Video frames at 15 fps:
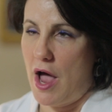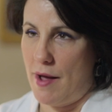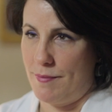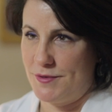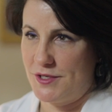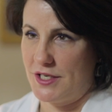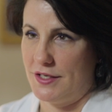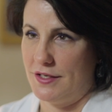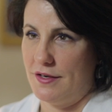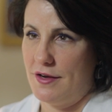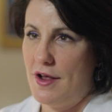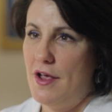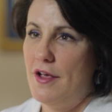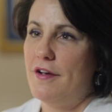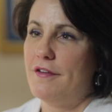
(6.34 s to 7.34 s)
option
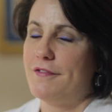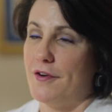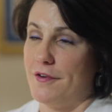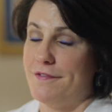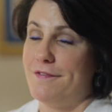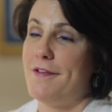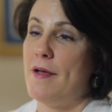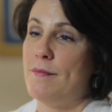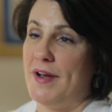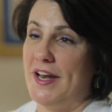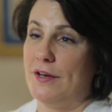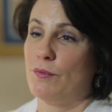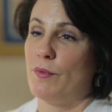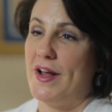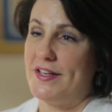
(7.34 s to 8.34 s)
for
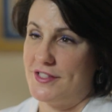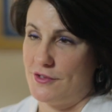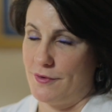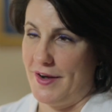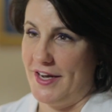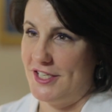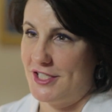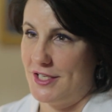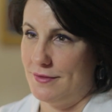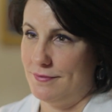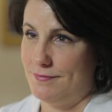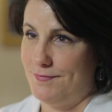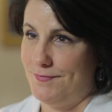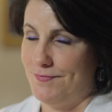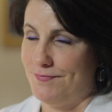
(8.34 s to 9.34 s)
feminine
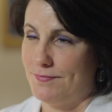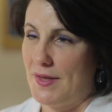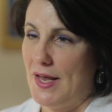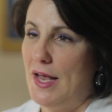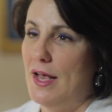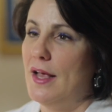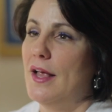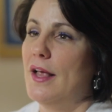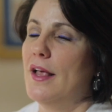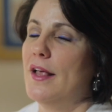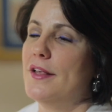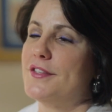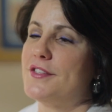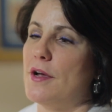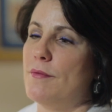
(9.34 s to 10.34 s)
restoration.
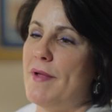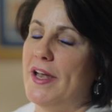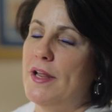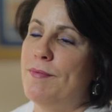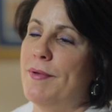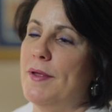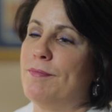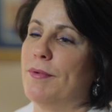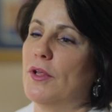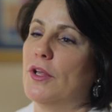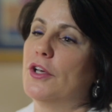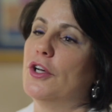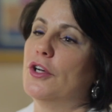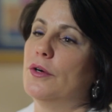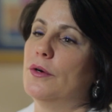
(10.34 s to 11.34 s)
So many
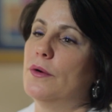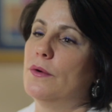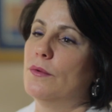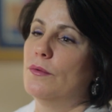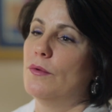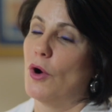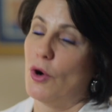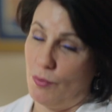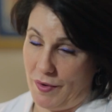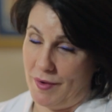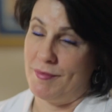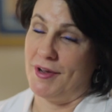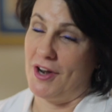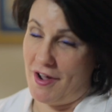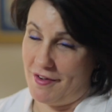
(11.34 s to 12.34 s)
people who, or
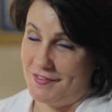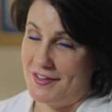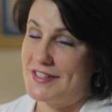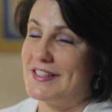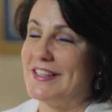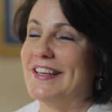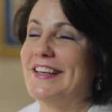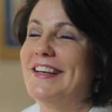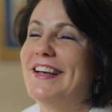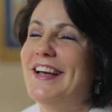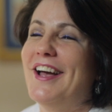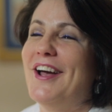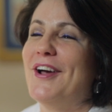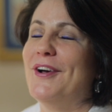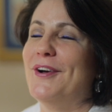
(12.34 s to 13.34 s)
women obviously,
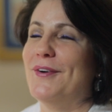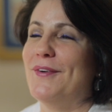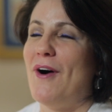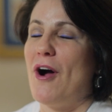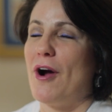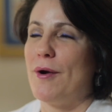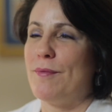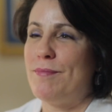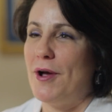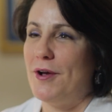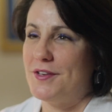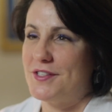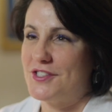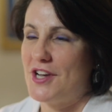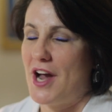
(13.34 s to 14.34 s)
who are
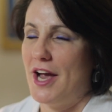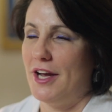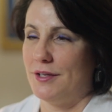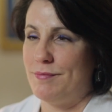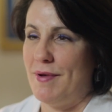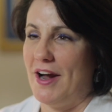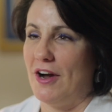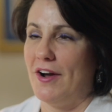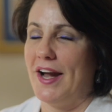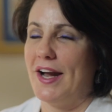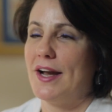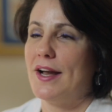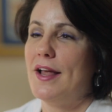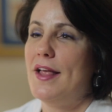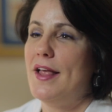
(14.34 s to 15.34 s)

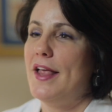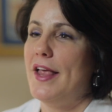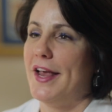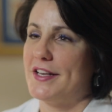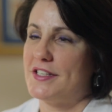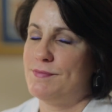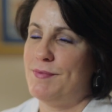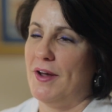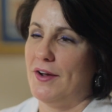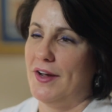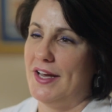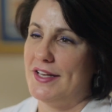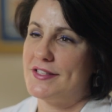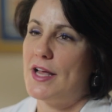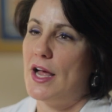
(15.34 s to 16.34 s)
post-childbearing
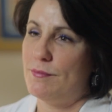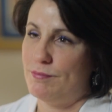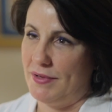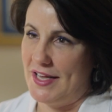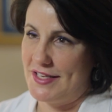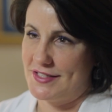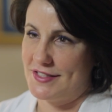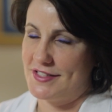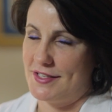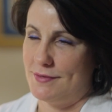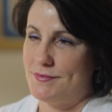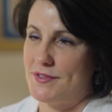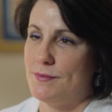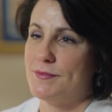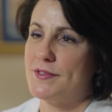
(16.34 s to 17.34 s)
experience unpleasant
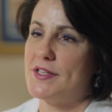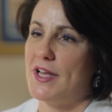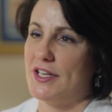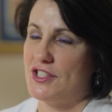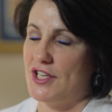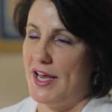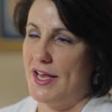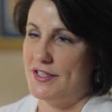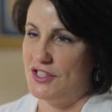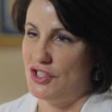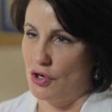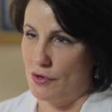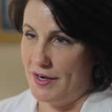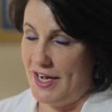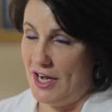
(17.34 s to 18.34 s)
symptoms such as
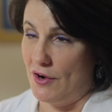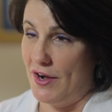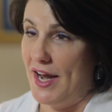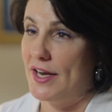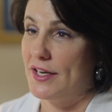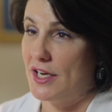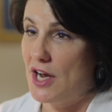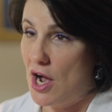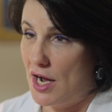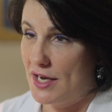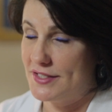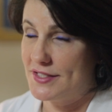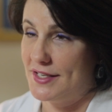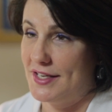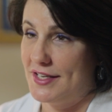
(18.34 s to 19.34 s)
urinary
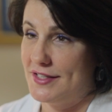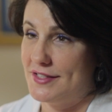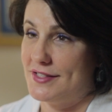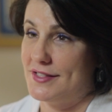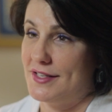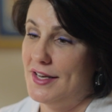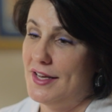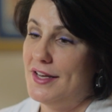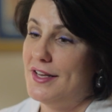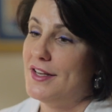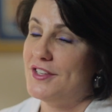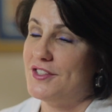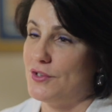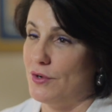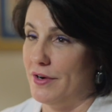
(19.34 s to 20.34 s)
incontinence,
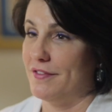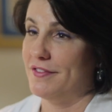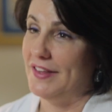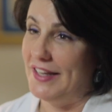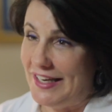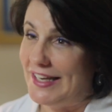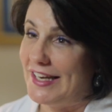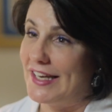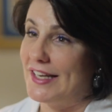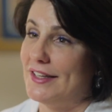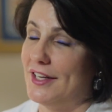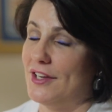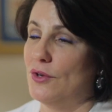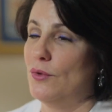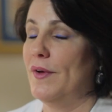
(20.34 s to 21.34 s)
sort of leaking a
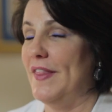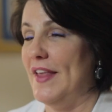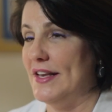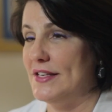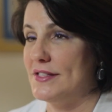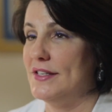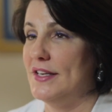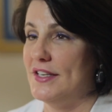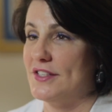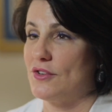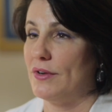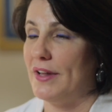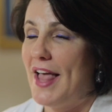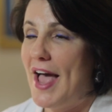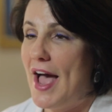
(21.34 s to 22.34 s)
little when they sneeze
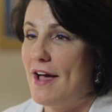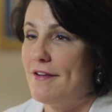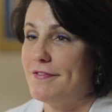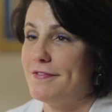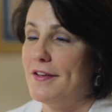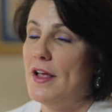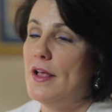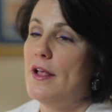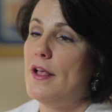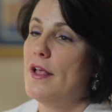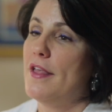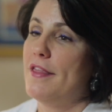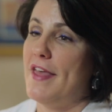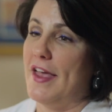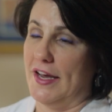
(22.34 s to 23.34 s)
or laugh.
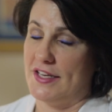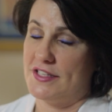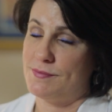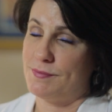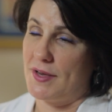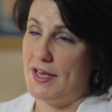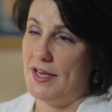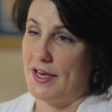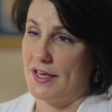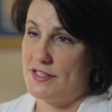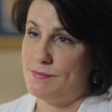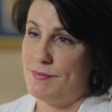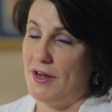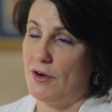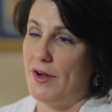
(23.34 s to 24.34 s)
They can
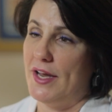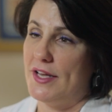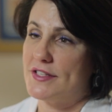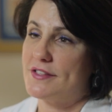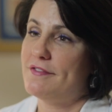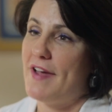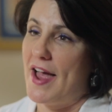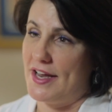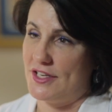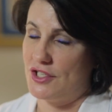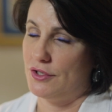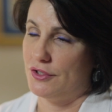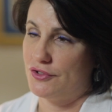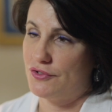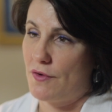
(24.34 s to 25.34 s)
experience
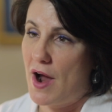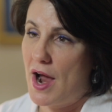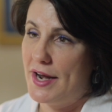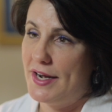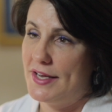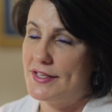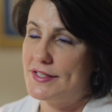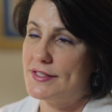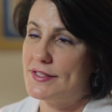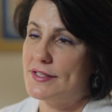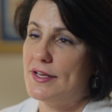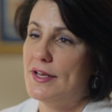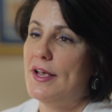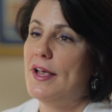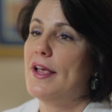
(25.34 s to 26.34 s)
vaginal
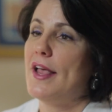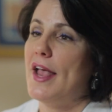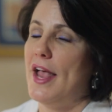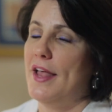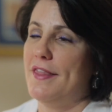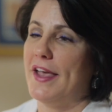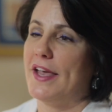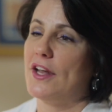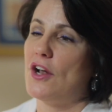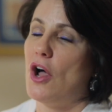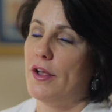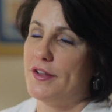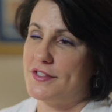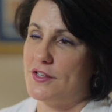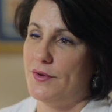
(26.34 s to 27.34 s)
dryness, and they can
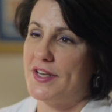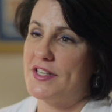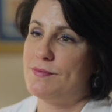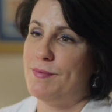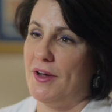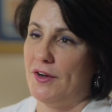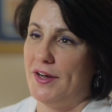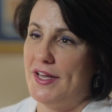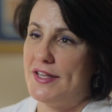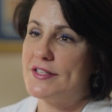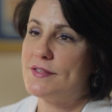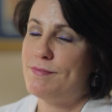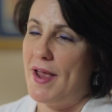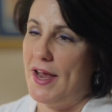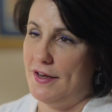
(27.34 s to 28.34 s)
also
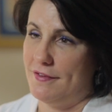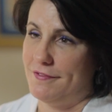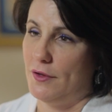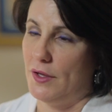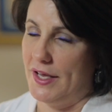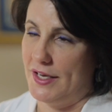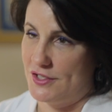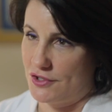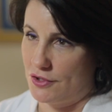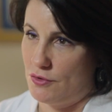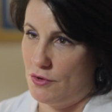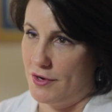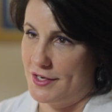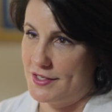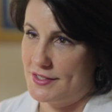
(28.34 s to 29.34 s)
experience painful
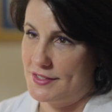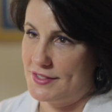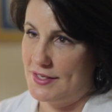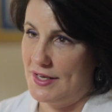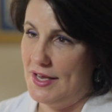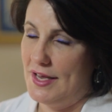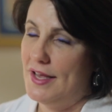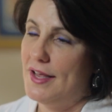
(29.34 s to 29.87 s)
intercourse.